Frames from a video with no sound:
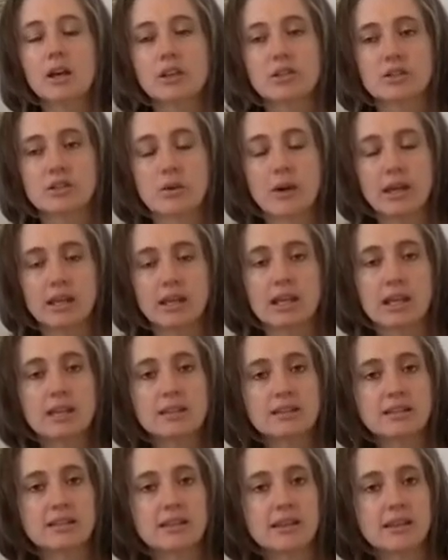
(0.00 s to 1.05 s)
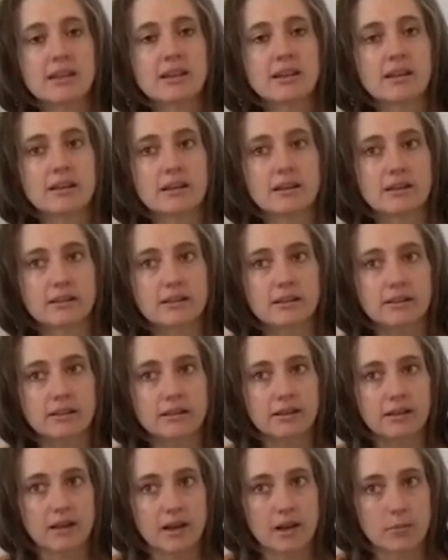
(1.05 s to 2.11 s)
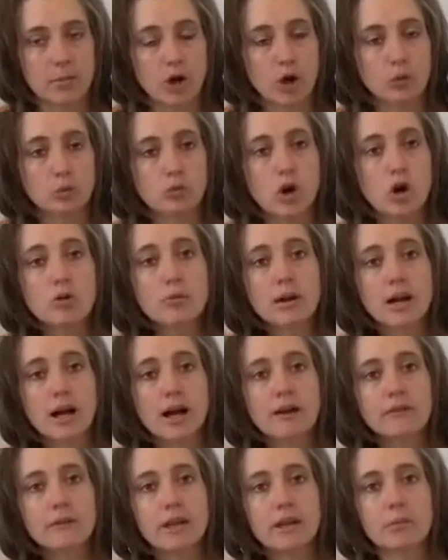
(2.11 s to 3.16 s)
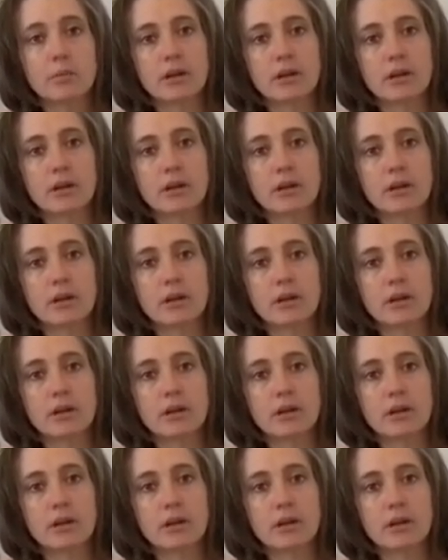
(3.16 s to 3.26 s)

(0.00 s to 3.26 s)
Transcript: So I get the aroma of it,